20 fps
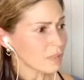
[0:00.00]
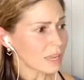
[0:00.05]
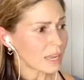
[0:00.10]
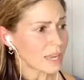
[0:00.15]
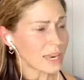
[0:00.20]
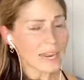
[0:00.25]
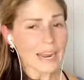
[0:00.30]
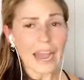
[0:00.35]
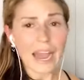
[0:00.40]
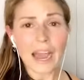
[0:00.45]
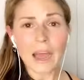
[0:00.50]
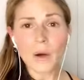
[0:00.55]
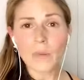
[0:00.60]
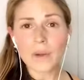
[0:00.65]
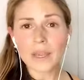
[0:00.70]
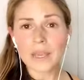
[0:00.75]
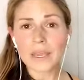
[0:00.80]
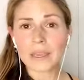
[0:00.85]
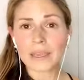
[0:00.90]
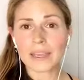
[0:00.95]
and
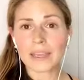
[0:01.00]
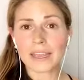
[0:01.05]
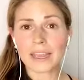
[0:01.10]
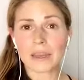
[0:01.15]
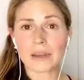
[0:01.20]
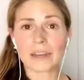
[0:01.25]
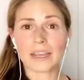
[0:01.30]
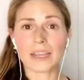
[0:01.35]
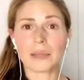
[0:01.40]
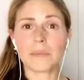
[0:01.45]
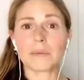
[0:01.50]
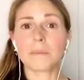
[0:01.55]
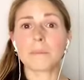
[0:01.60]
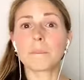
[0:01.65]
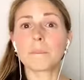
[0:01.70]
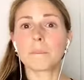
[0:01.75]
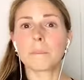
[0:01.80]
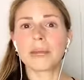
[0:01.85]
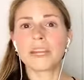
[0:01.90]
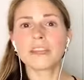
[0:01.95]
how it can
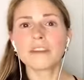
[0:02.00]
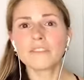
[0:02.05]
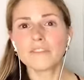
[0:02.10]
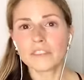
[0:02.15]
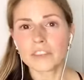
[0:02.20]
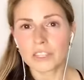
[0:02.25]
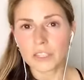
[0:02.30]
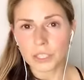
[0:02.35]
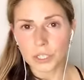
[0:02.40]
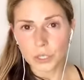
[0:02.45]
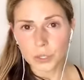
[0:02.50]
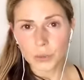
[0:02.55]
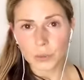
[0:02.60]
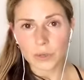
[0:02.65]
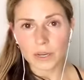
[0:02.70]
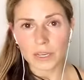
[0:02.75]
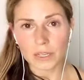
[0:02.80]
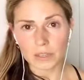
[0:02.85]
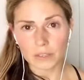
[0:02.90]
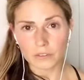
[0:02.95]
even benefit
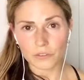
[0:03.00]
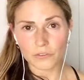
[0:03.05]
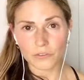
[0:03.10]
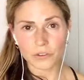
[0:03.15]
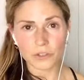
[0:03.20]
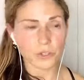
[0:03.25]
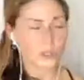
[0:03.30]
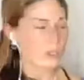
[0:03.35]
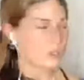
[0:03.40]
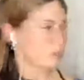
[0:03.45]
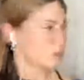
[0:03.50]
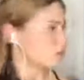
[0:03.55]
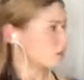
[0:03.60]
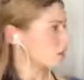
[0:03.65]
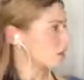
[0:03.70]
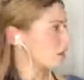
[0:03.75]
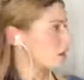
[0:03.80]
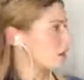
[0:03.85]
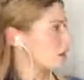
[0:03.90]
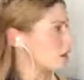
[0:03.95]
you in the
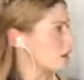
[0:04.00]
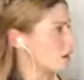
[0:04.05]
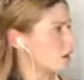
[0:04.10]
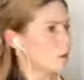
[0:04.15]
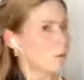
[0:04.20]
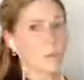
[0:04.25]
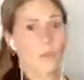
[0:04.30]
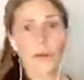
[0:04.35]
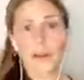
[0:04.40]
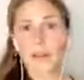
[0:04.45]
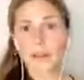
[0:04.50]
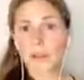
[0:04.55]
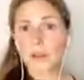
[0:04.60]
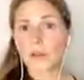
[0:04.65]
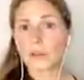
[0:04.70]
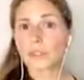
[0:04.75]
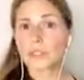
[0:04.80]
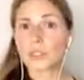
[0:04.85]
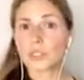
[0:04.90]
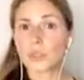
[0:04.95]
future when it
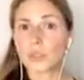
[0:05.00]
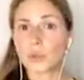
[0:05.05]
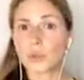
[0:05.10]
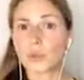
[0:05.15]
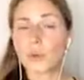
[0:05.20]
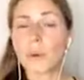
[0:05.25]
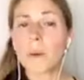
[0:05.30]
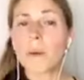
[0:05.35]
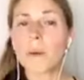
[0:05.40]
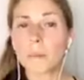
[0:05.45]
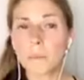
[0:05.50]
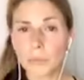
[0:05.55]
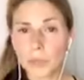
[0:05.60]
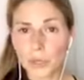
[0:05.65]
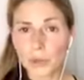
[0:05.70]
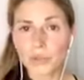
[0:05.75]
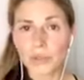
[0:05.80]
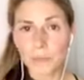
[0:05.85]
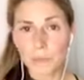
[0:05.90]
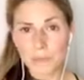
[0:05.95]
comes to
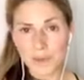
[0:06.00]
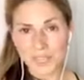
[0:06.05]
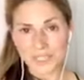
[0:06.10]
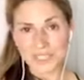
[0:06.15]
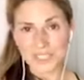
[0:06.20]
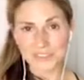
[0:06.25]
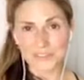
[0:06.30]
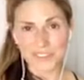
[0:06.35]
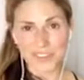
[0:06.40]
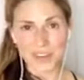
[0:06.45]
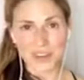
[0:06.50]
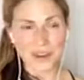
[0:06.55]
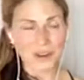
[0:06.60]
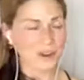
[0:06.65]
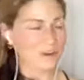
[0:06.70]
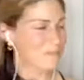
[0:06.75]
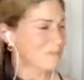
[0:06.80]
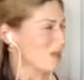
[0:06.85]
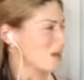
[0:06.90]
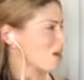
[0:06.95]
building passive
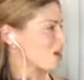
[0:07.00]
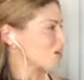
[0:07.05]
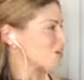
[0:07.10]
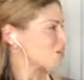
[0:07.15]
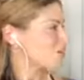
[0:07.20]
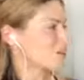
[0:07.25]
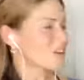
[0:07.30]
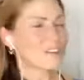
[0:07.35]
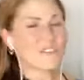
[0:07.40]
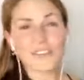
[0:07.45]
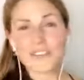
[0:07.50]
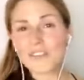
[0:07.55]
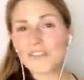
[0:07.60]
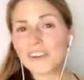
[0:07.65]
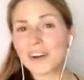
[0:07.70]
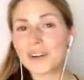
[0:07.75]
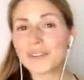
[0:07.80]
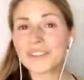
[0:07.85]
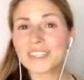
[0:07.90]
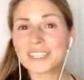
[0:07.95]
income. So if you
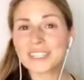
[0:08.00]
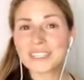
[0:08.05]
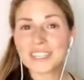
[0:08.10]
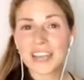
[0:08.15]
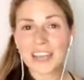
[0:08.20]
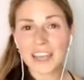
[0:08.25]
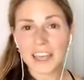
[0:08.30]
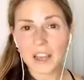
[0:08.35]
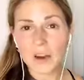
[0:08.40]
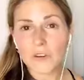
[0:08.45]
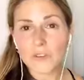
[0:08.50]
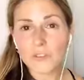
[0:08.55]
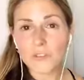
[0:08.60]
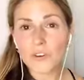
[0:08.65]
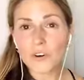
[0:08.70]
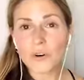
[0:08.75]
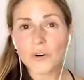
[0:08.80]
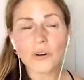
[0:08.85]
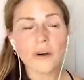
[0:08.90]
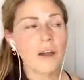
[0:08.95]
found this
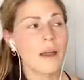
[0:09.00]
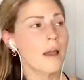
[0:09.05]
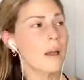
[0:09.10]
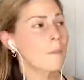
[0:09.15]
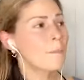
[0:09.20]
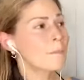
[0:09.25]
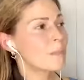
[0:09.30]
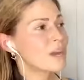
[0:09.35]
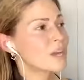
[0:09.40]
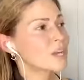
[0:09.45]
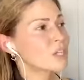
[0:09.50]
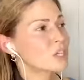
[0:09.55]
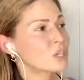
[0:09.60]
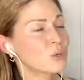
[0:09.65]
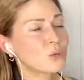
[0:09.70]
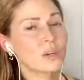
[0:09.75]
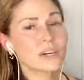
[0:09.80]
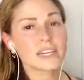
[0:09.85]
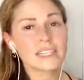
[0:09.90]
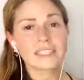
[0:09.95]
helpful, make
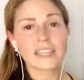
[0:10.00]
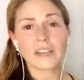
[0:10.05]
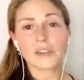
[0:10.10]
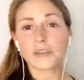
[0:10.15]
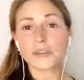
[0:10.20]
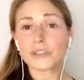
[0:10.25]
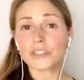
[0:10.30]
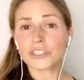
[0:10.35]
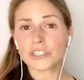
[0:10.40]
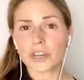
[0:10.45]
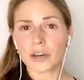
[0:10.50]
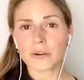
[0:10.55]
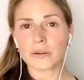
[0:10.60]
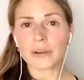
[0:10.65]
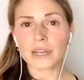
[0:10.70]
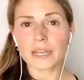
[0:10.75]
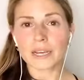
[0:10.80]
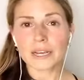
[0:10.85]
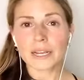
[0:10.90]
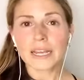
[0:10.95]
sure that you
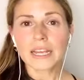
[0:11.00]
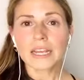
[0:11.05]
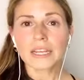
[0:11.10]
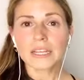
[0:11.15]
share it.